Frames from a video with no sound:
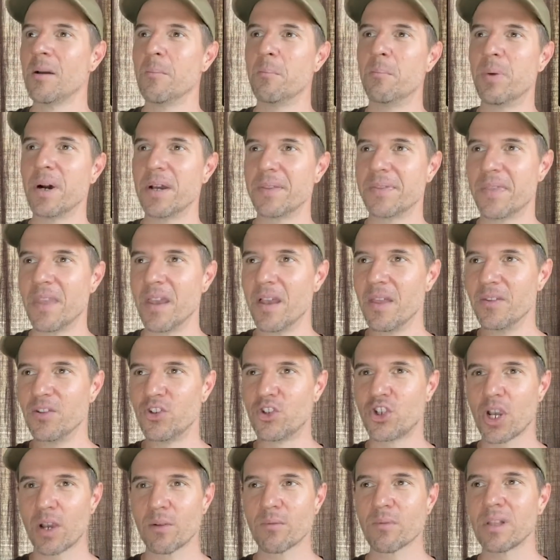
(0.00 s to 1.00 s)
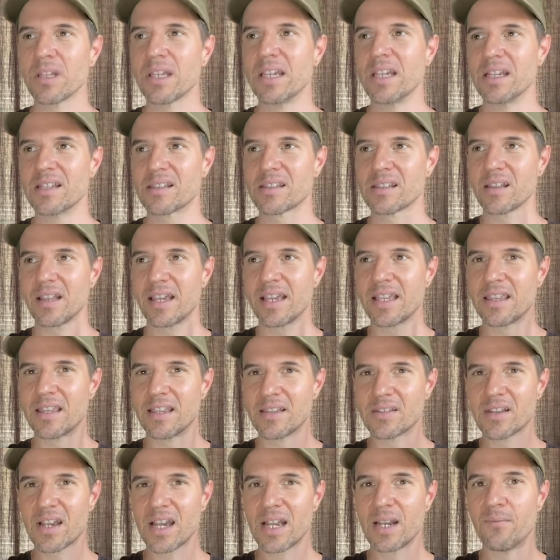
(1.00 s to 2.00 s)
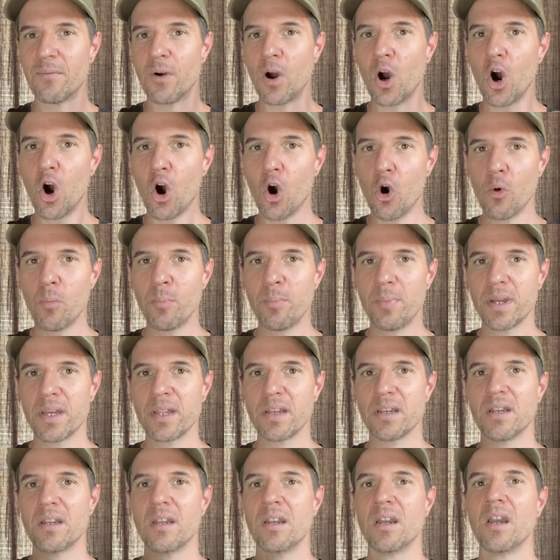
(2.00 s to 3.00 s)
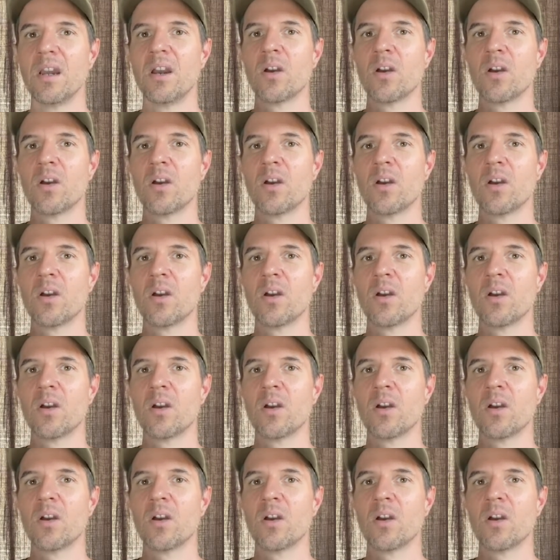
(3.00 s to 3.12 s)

but generally it's like this kind of open,